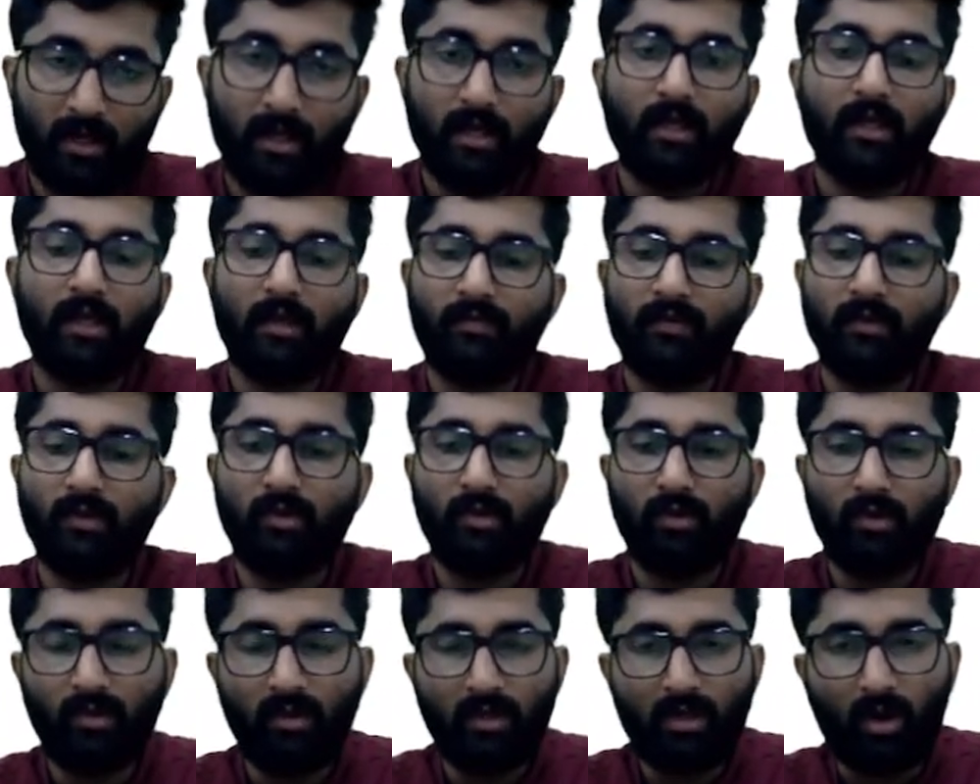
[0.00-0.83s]
If you
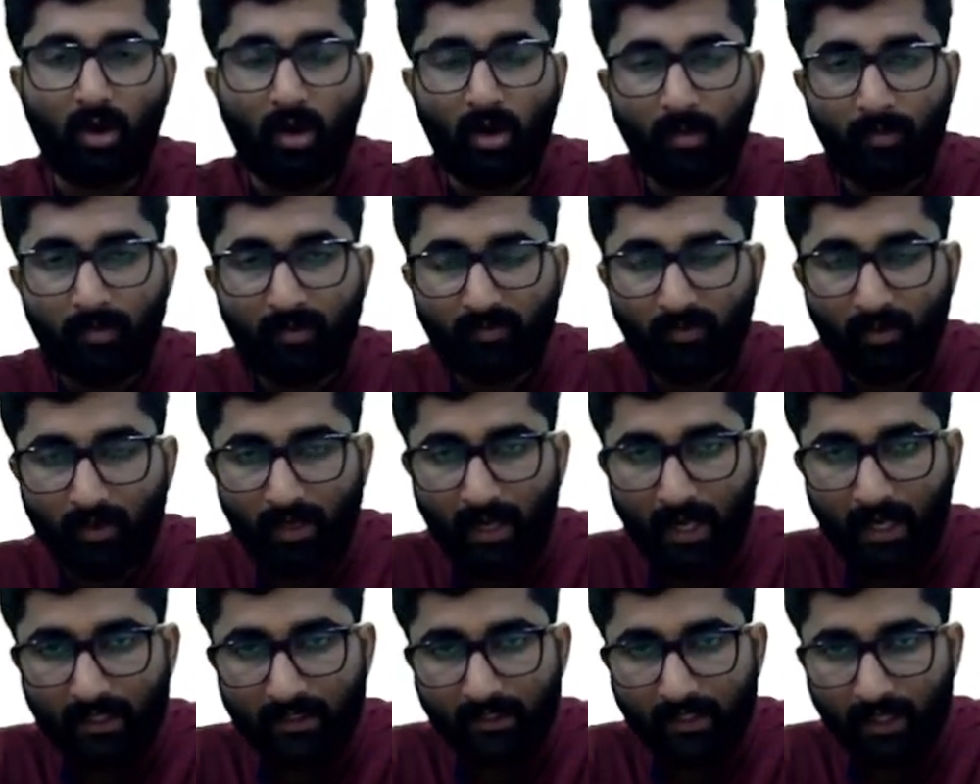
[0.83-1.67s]
don't opt for
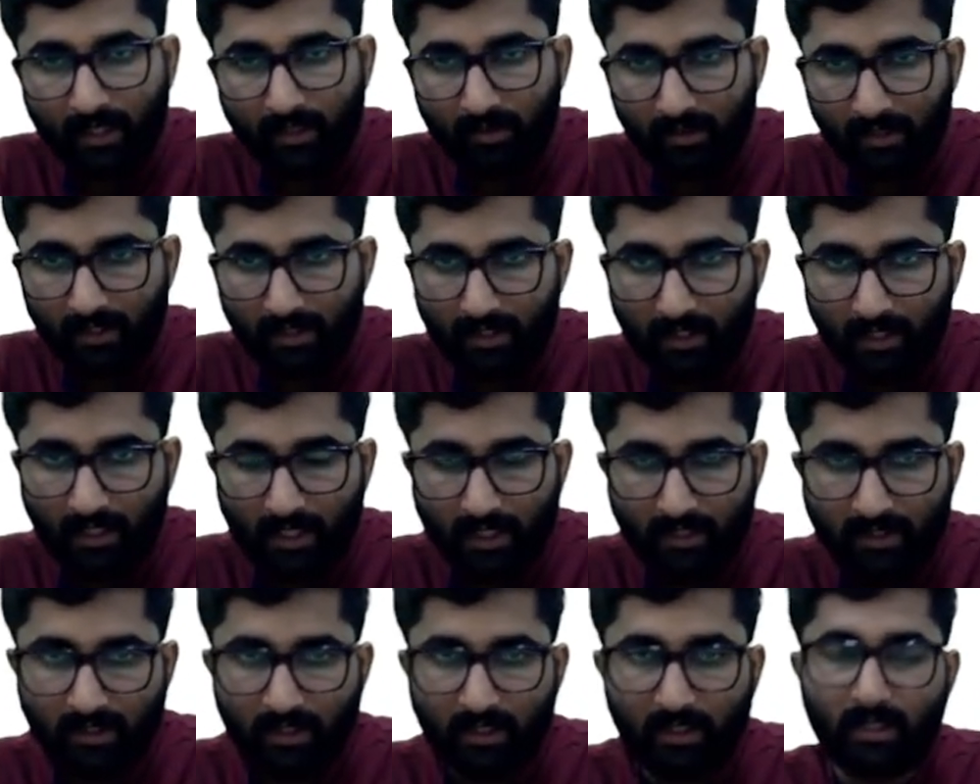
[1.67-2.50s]
Aadhaar
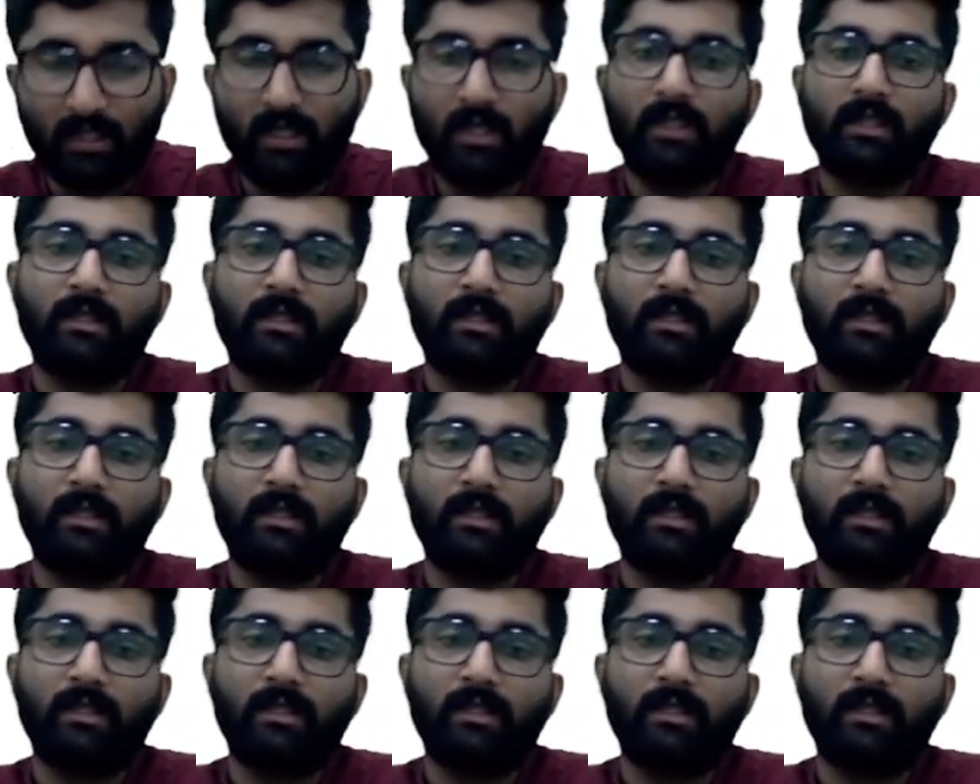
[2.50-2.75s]
authentication,